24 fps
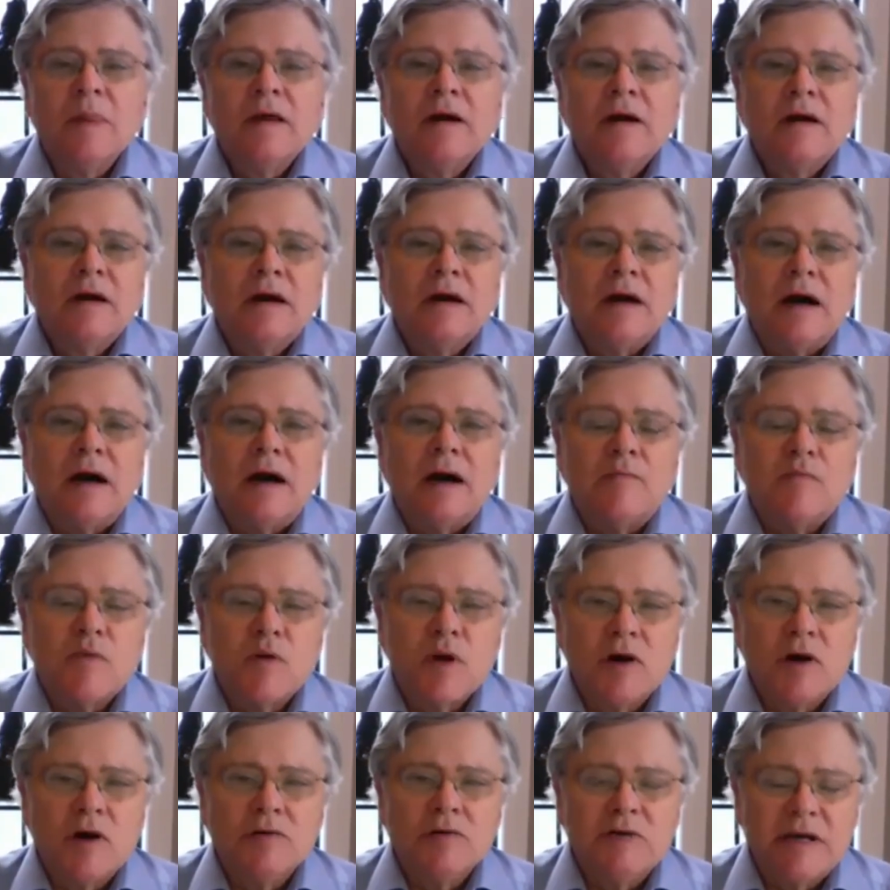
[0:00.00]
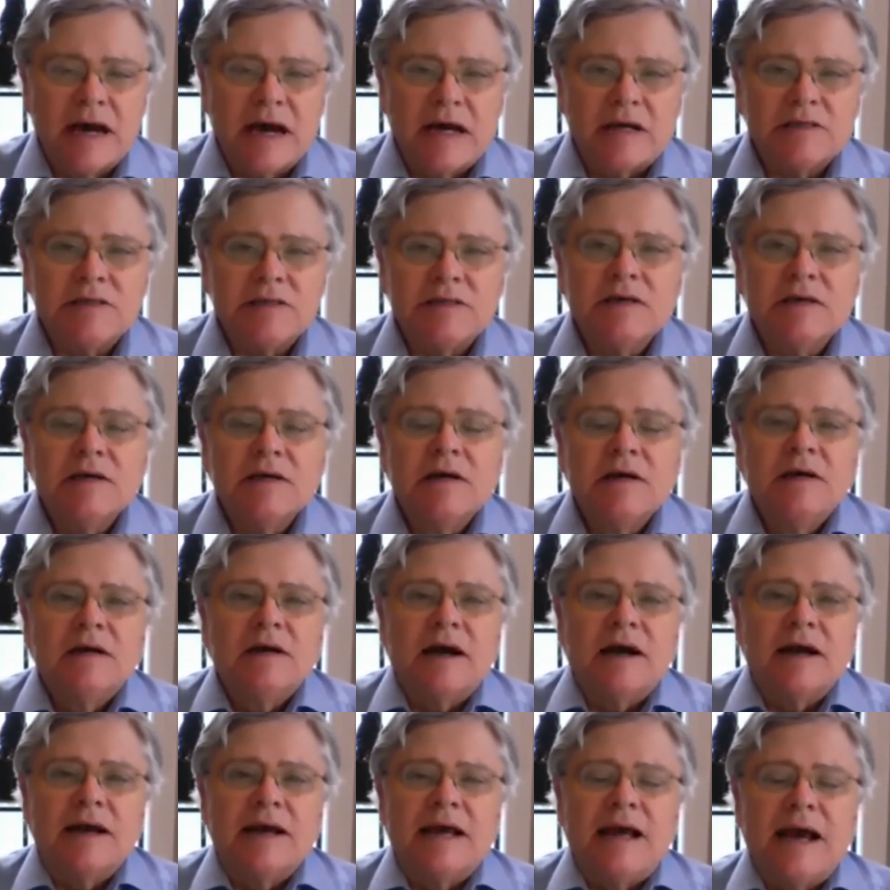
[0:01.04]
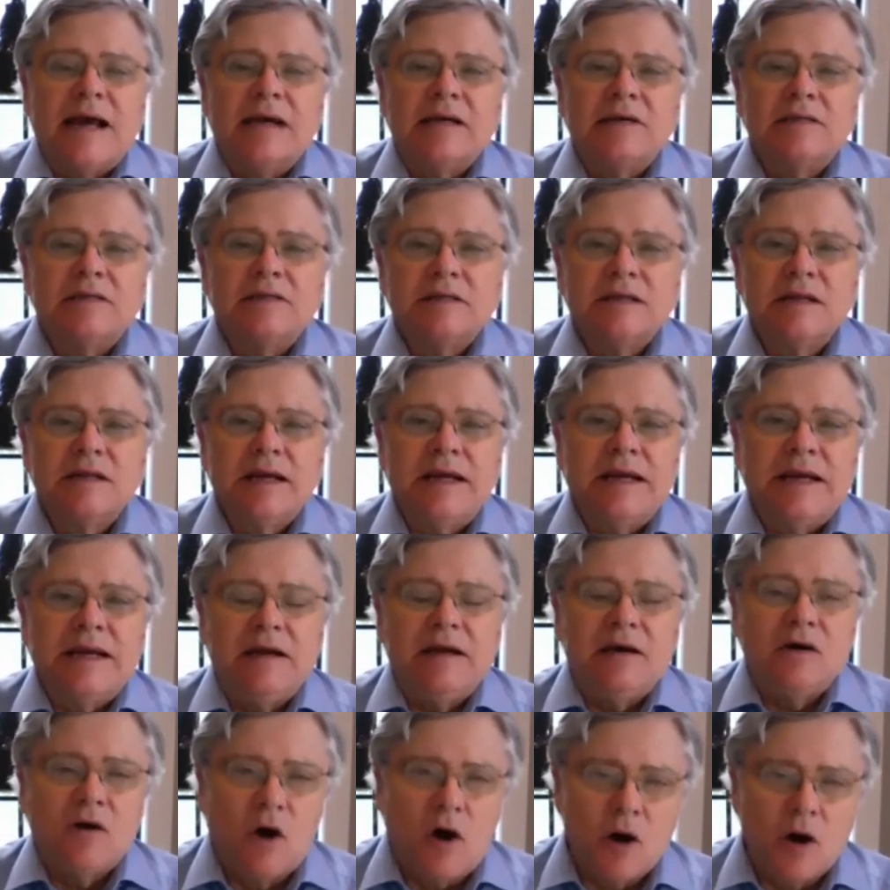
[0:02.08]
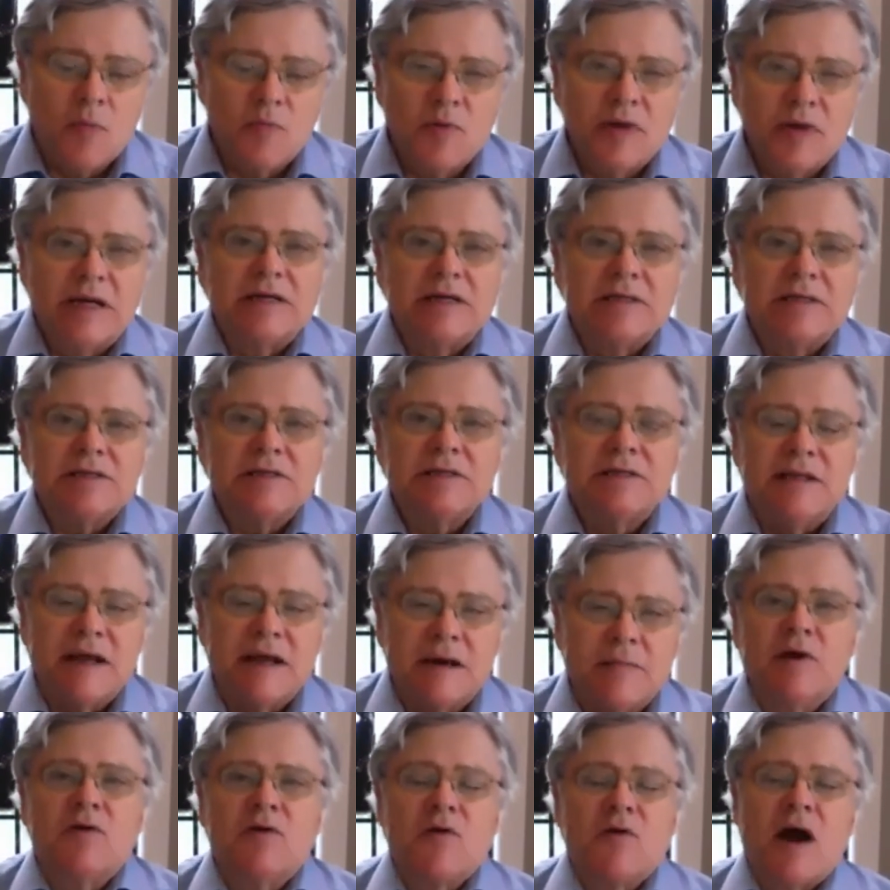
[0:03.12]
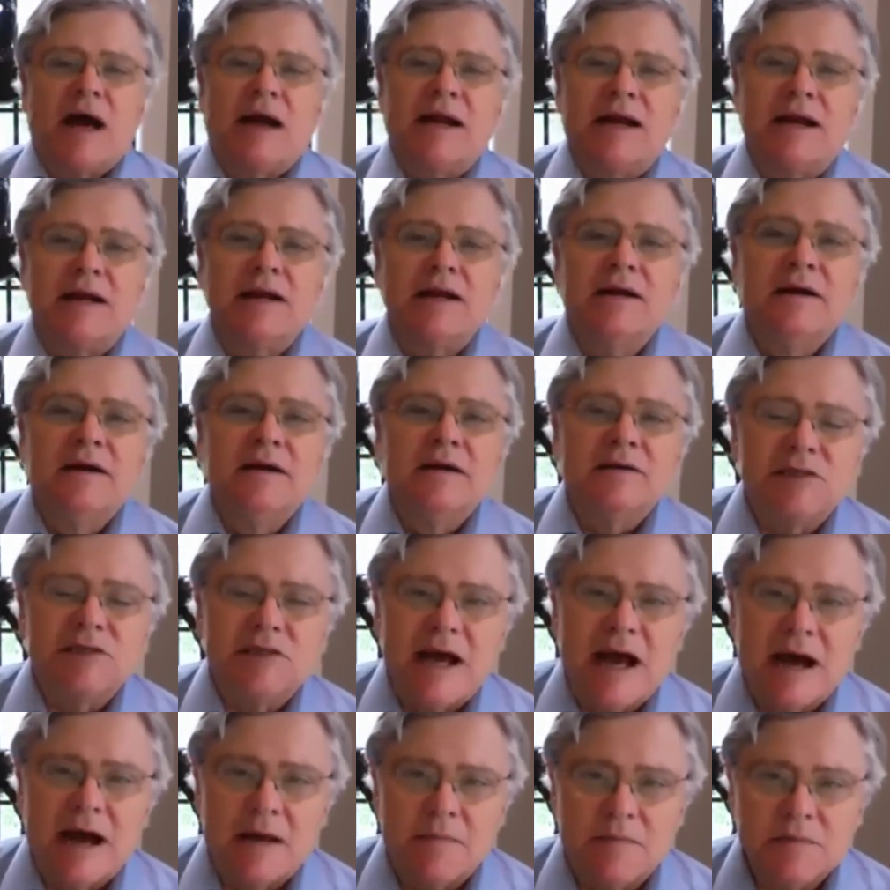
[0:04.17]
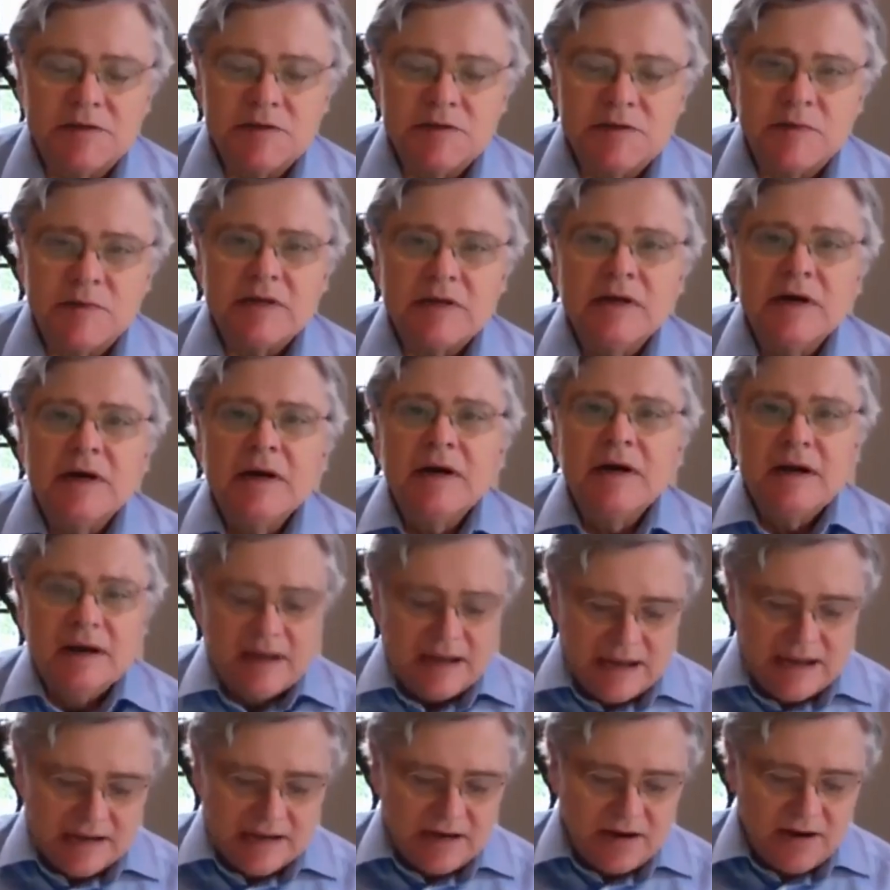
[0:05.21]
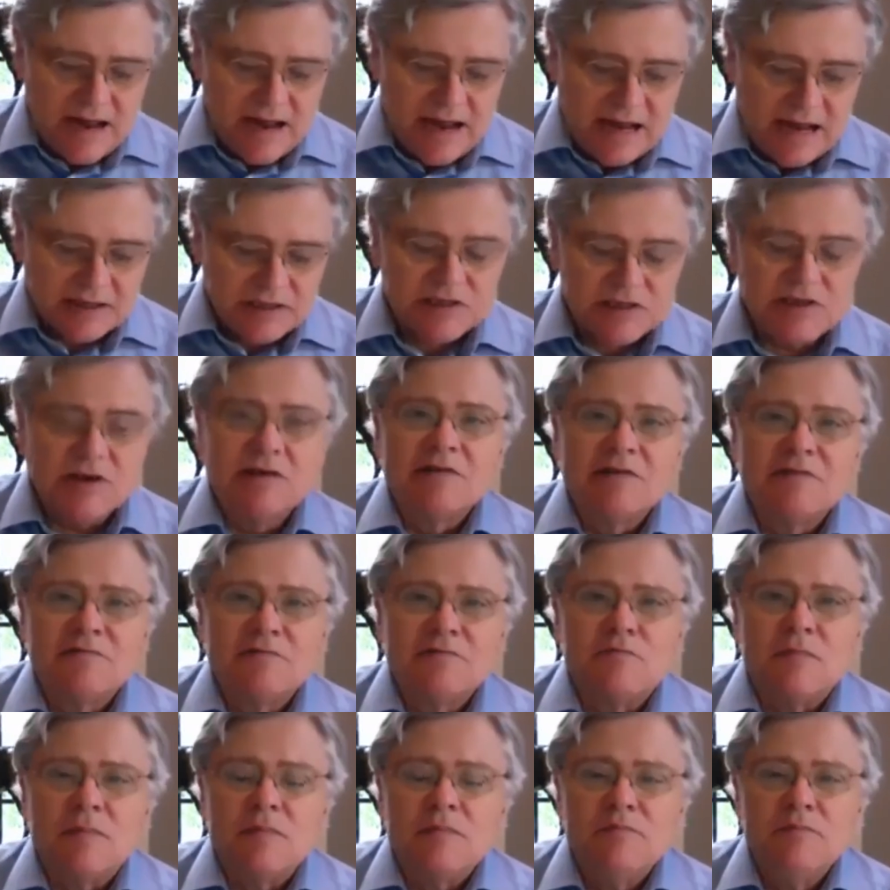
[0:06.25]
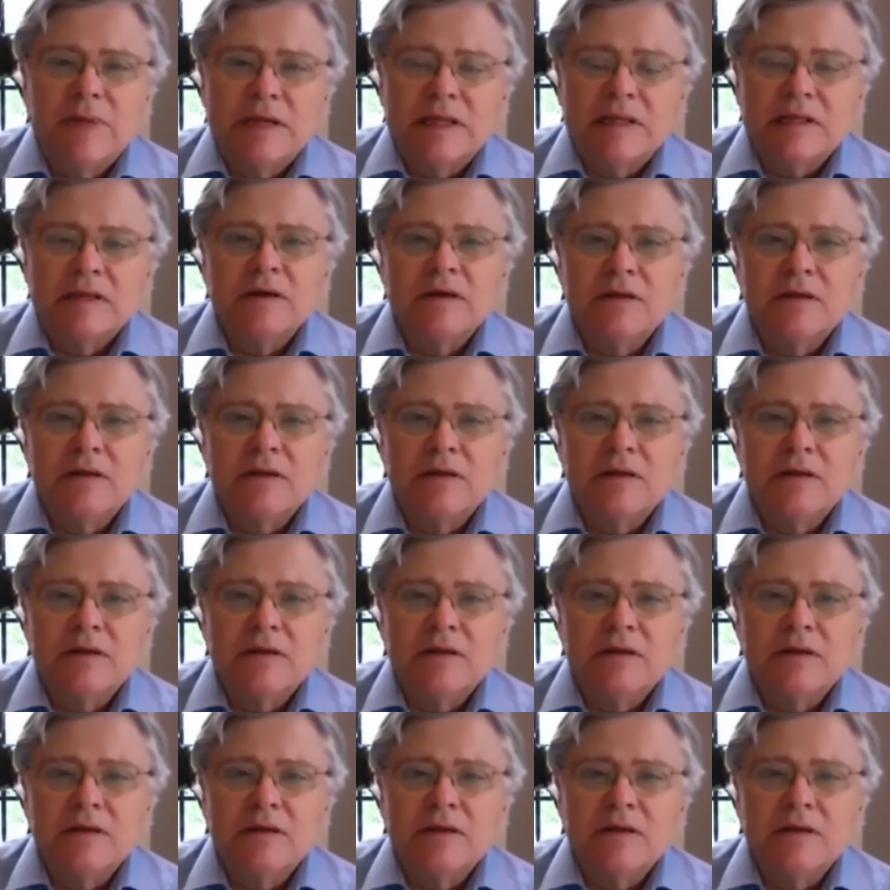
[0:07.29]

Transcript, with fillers: uh, protest against the corporatist democratic establishment. And you had sort of middle of the